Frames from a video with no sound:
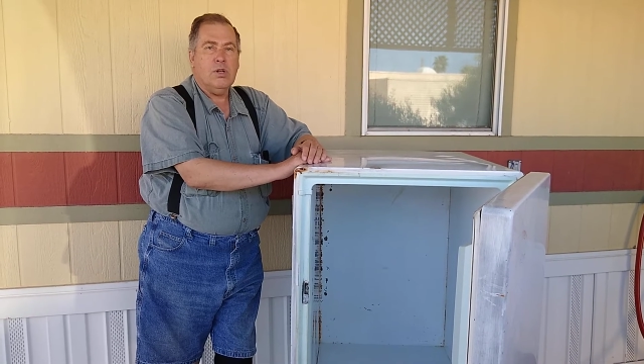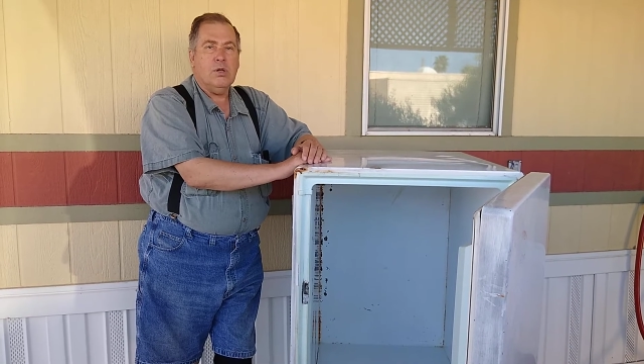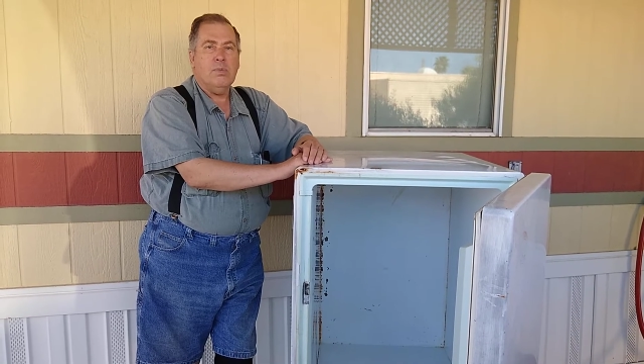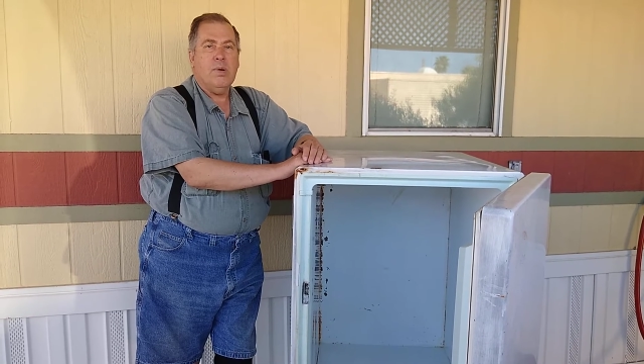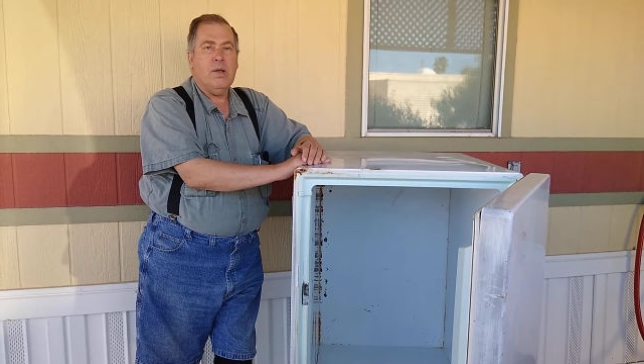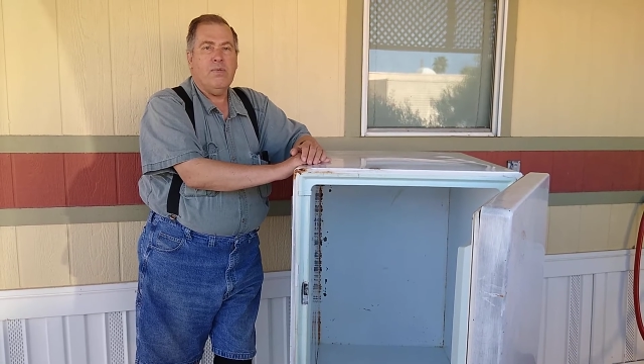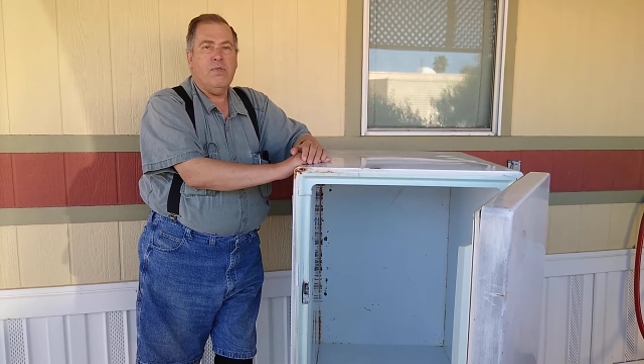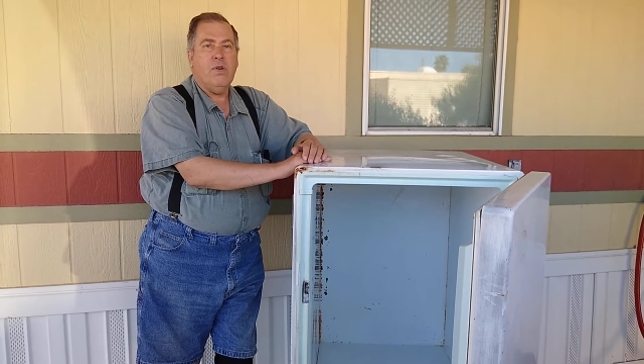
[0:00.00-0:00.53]
is
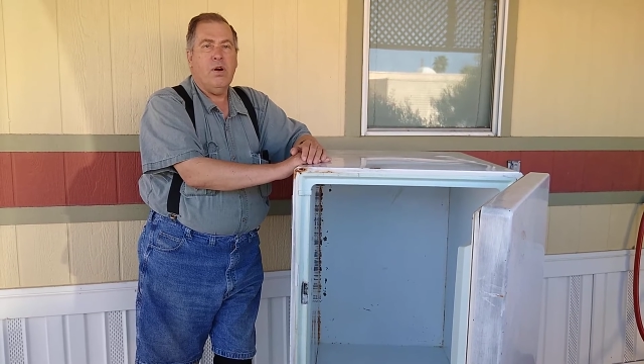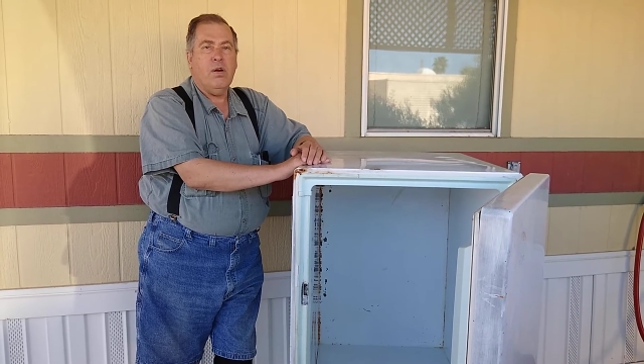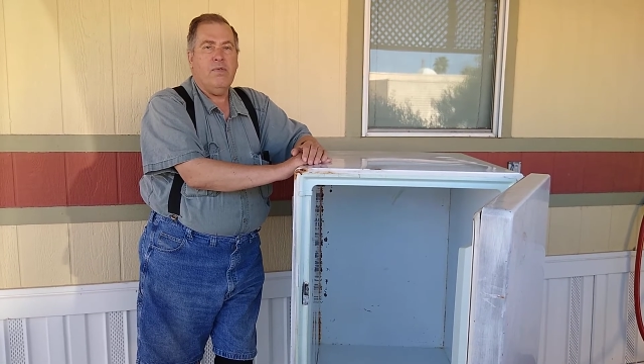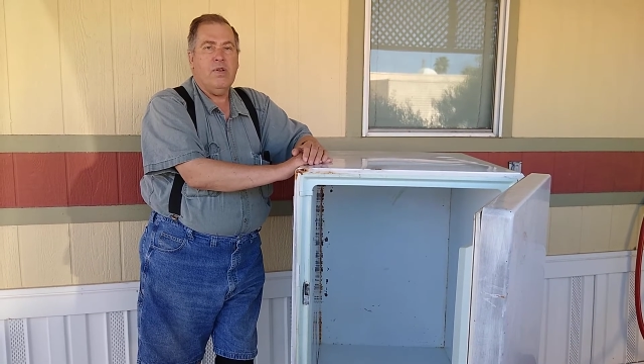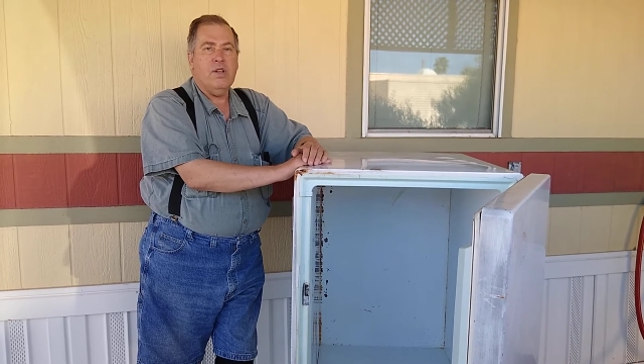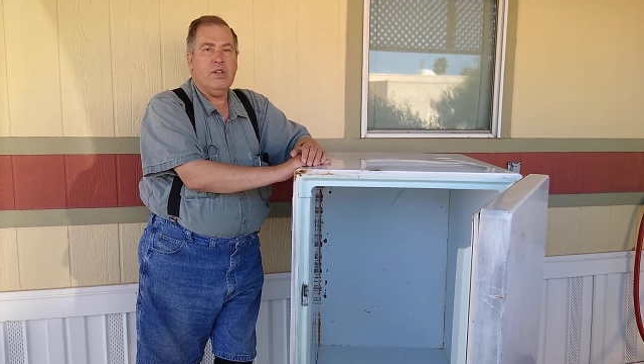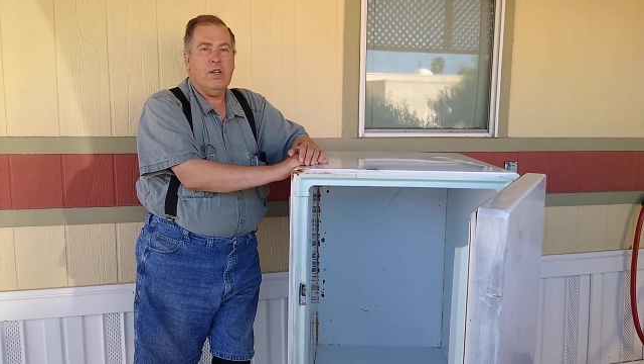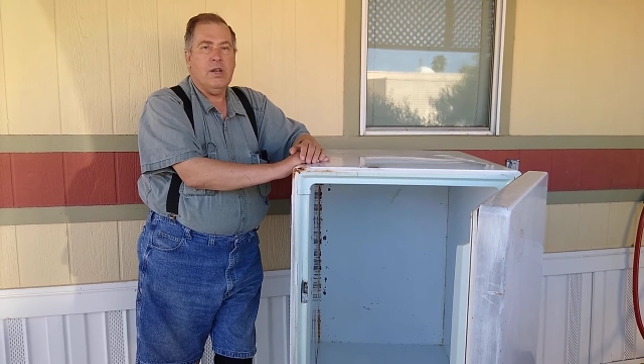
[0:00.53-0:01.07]
made for
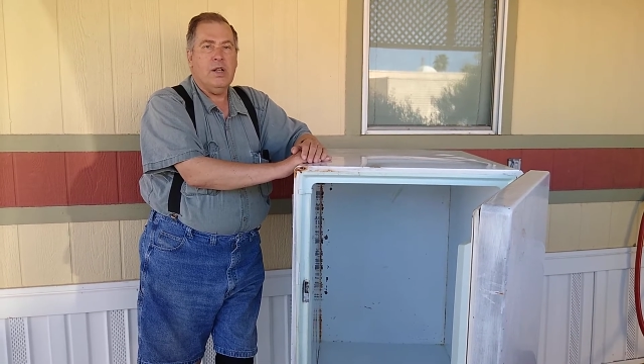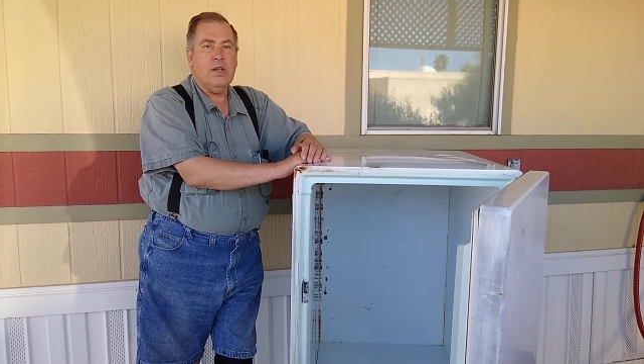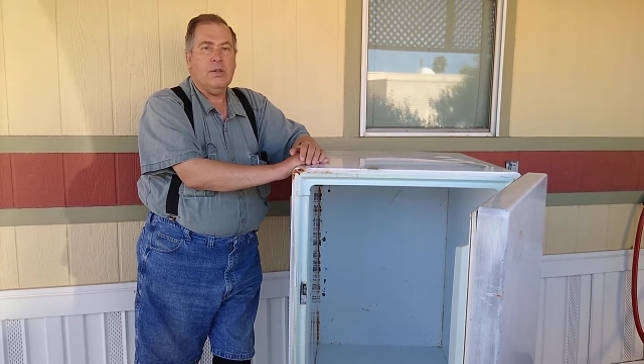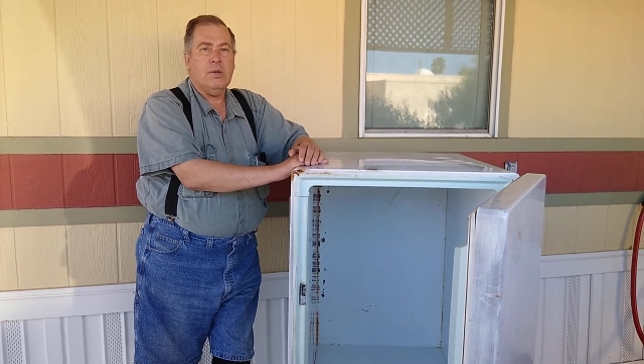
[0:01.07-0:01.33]
RVs, and